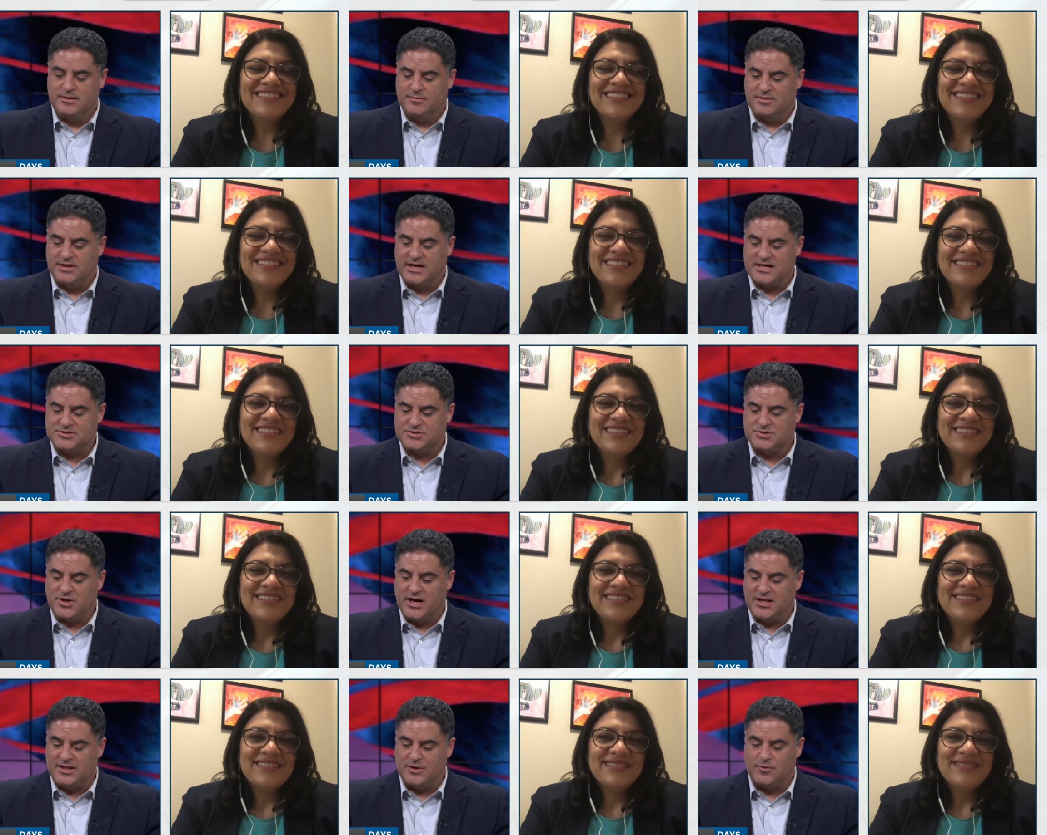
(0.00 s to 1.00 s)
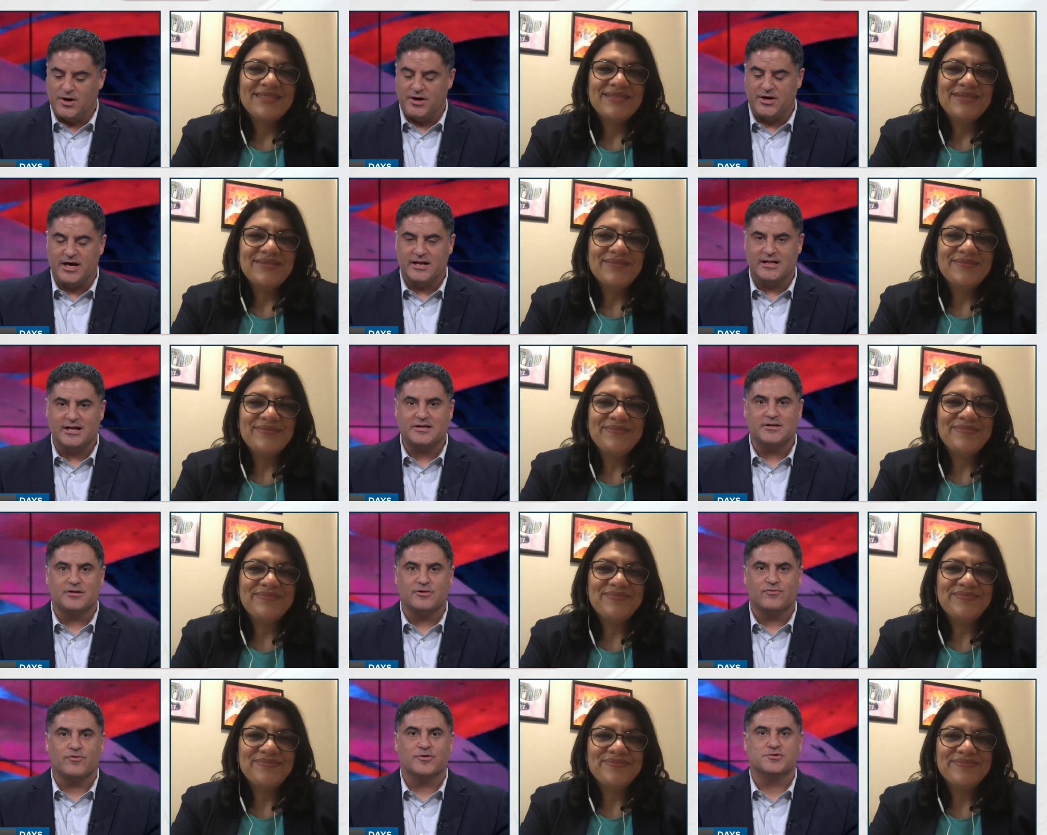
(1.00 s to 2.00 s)
Speaker 1: but that's I think why you got elected
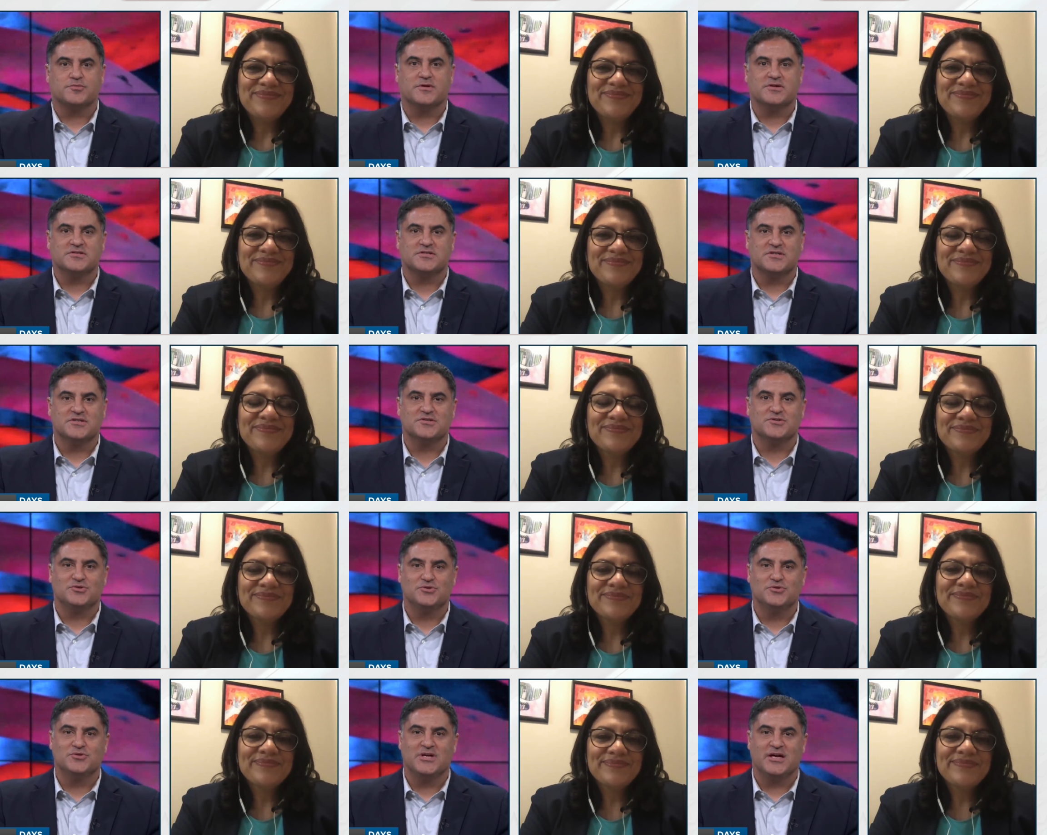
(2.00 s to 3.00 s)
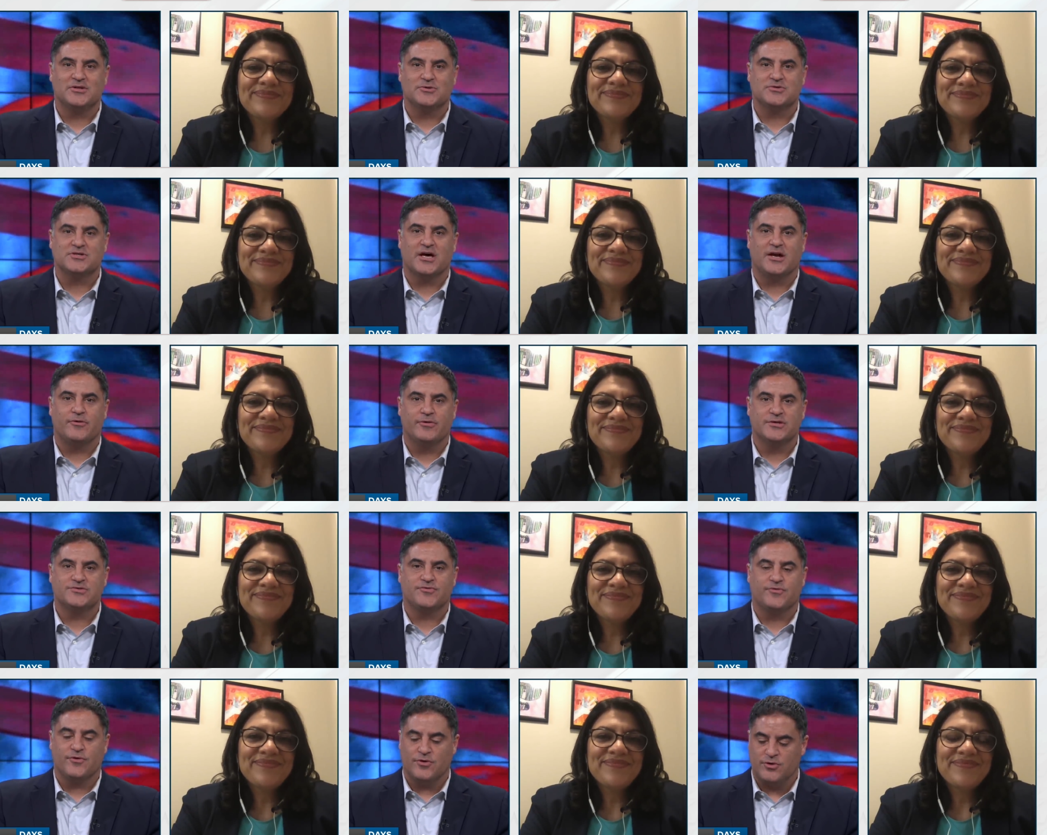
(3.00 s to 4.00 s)
in the first place because you do take mm-hmm. those kind of
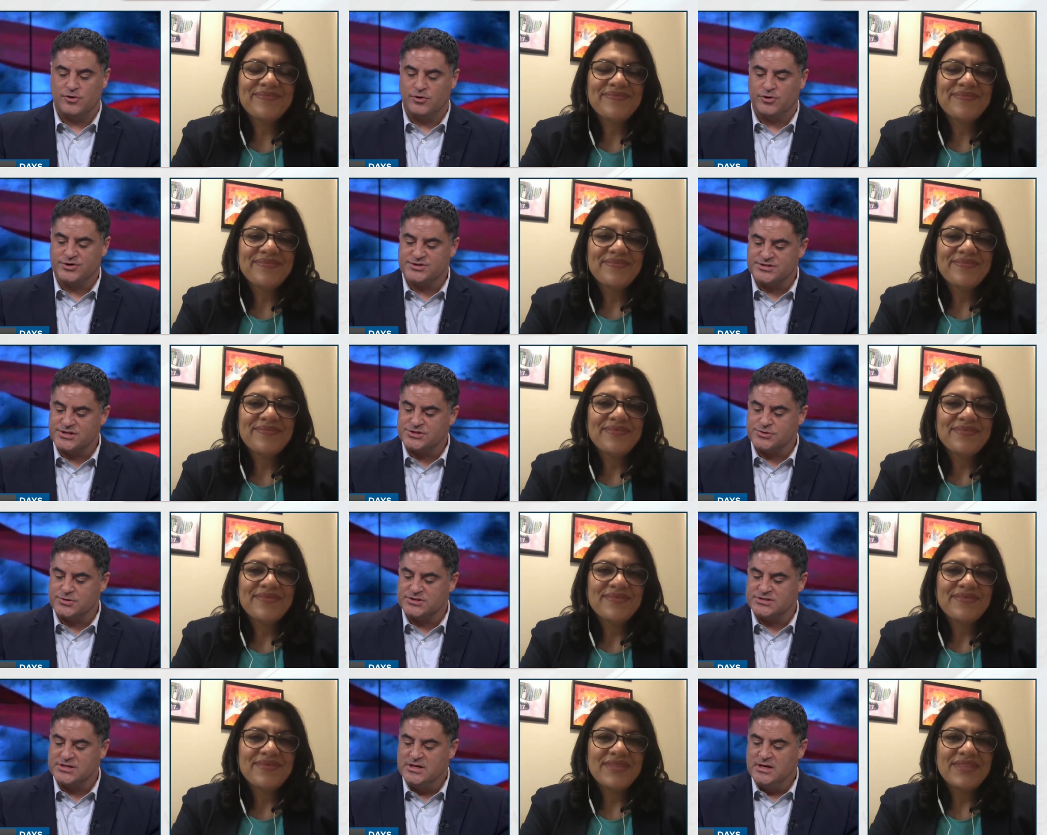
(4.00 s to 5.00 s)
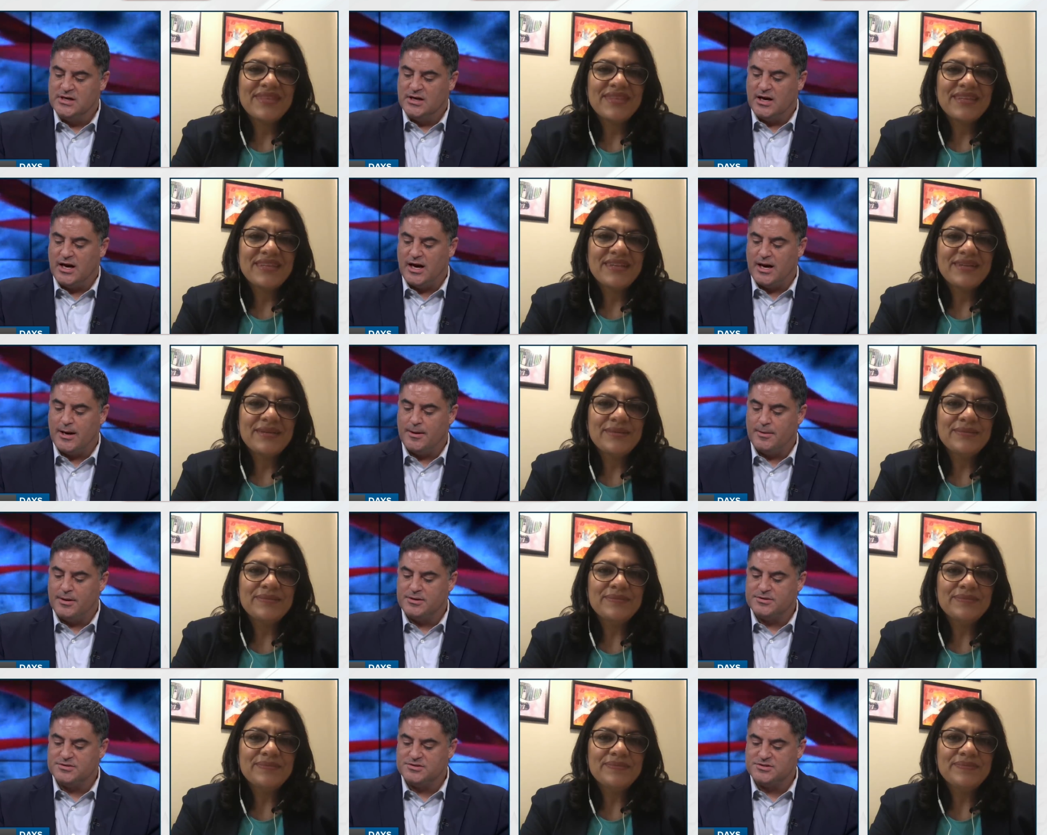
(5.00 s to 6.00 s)
risks for your constituents. Uh,
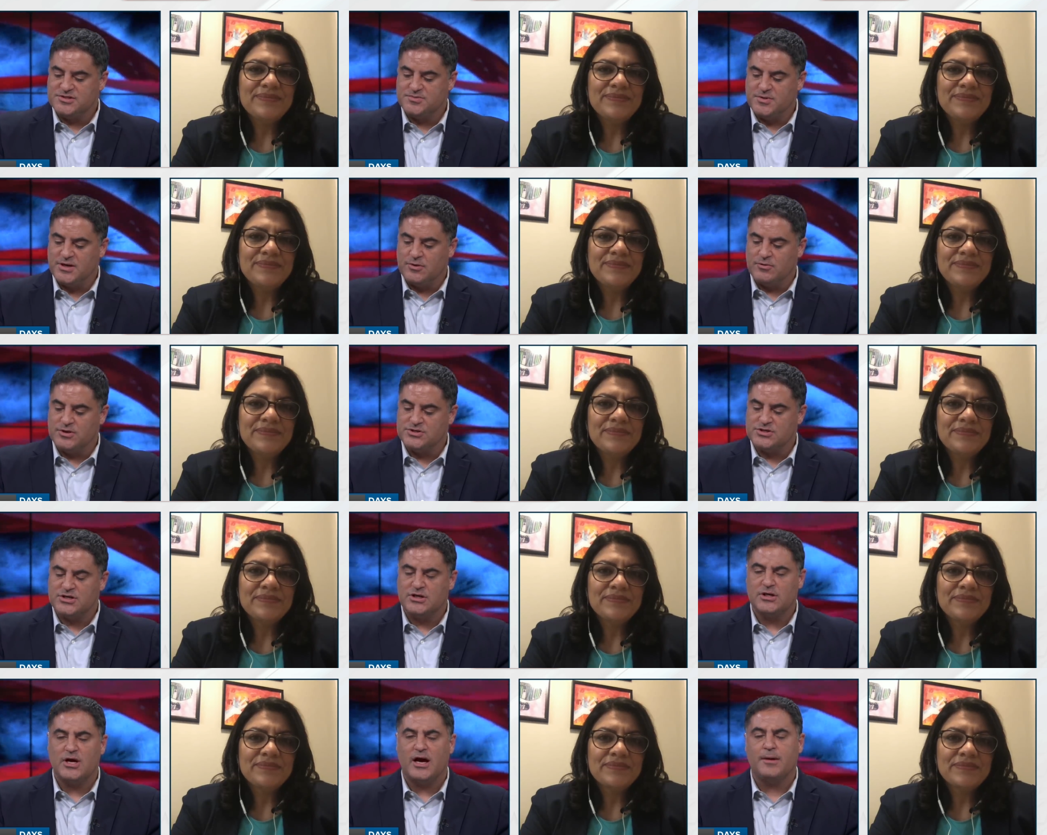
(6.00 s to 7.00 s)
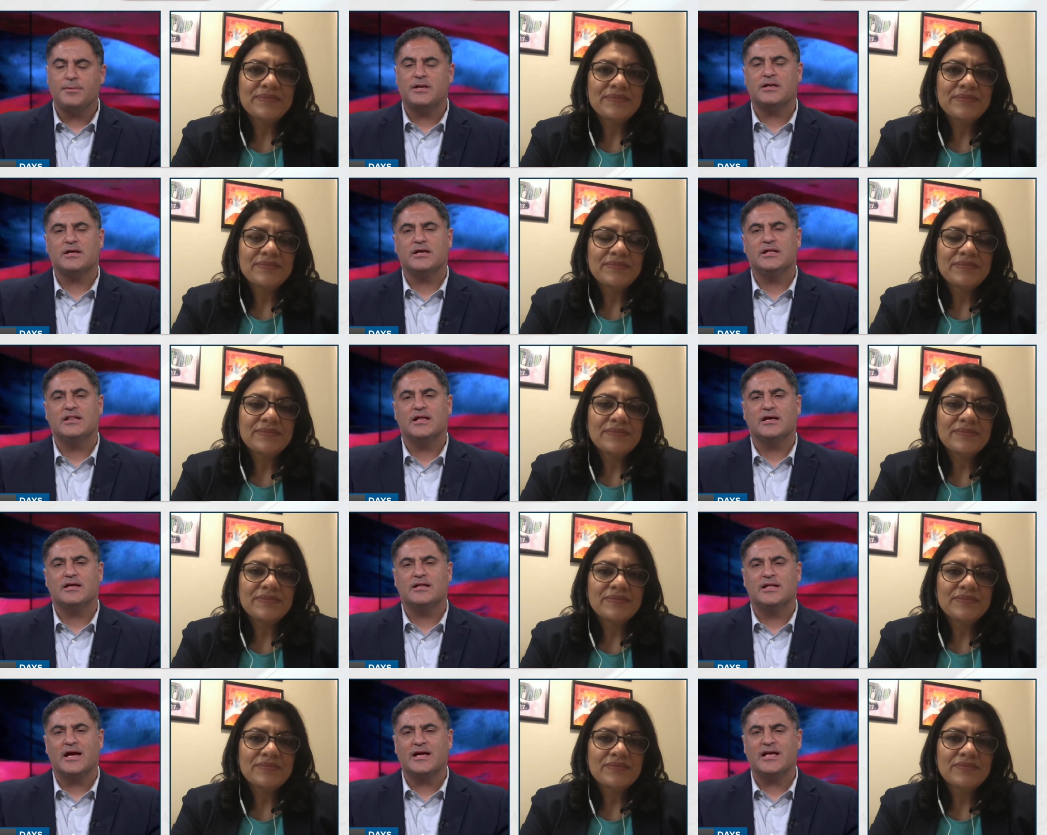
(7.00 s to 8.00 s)
speaking of which, I mean, in
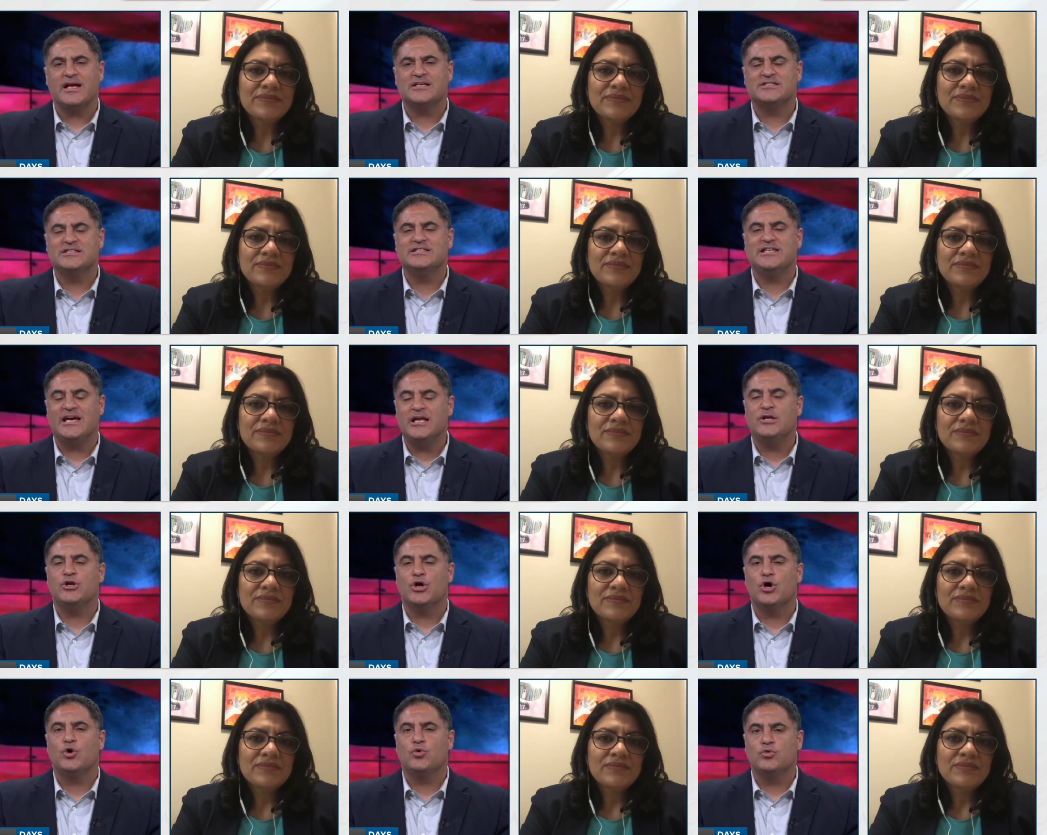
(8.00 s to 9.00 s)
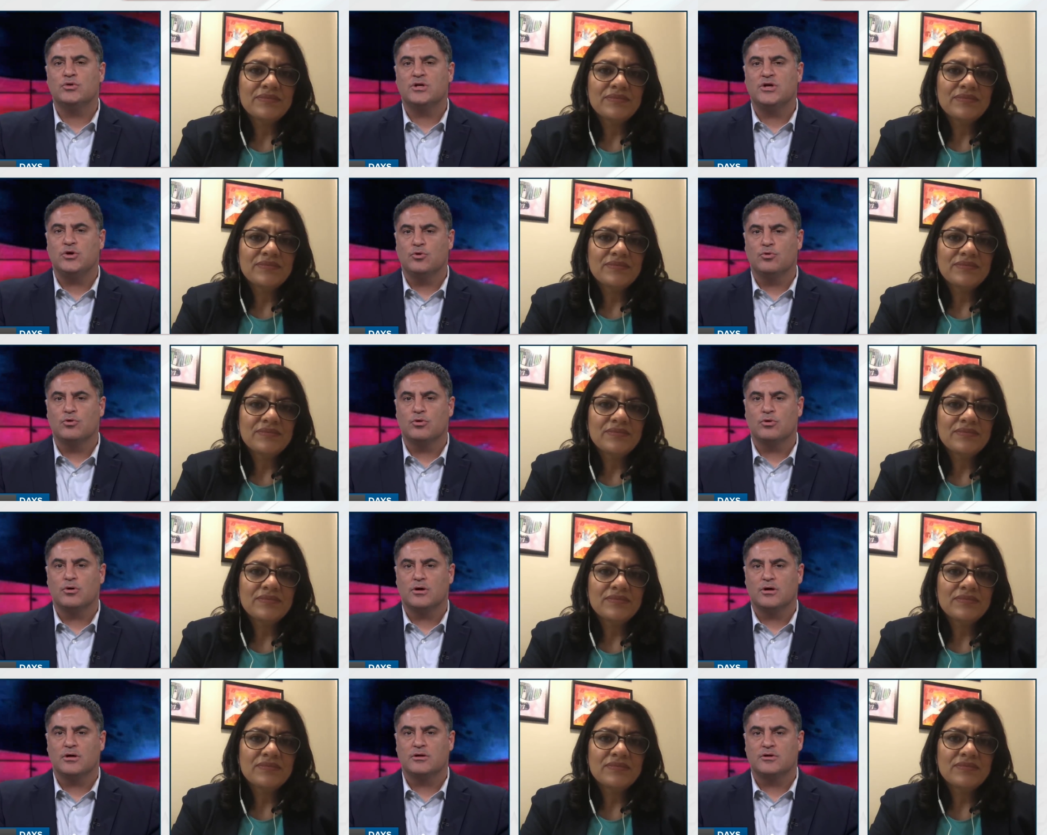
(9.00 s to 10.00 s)
in that case, did they know that you
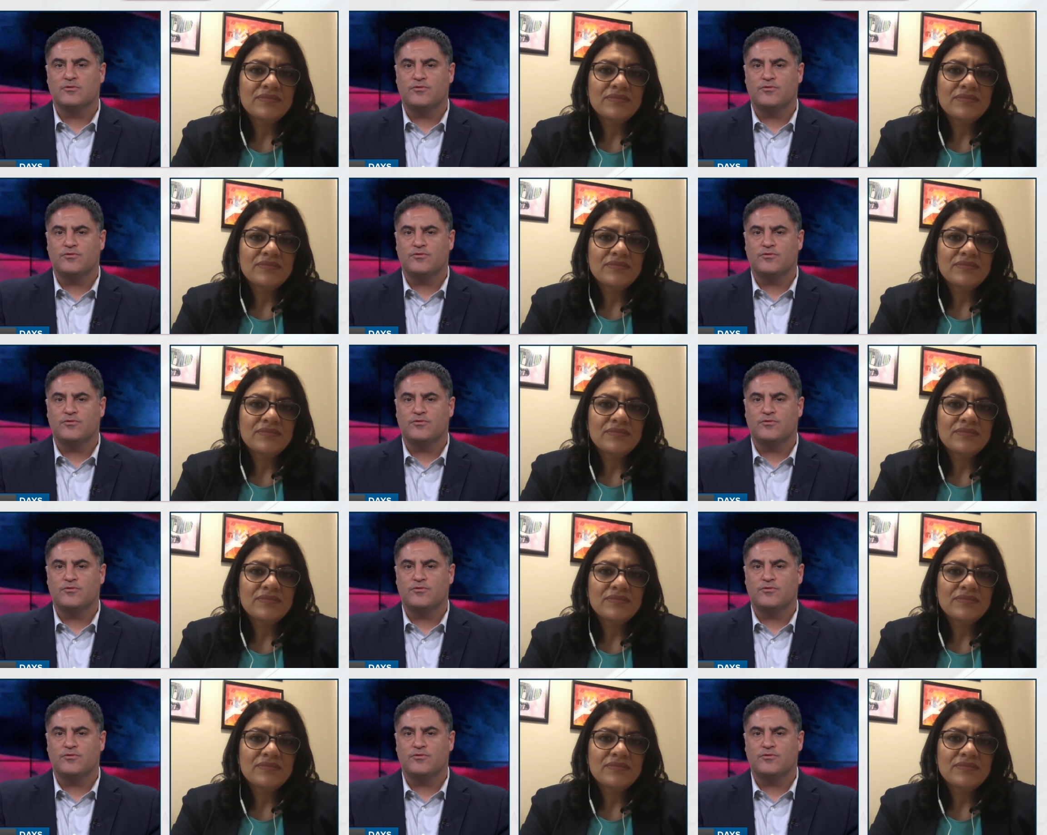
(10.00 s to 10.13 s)
were uh, the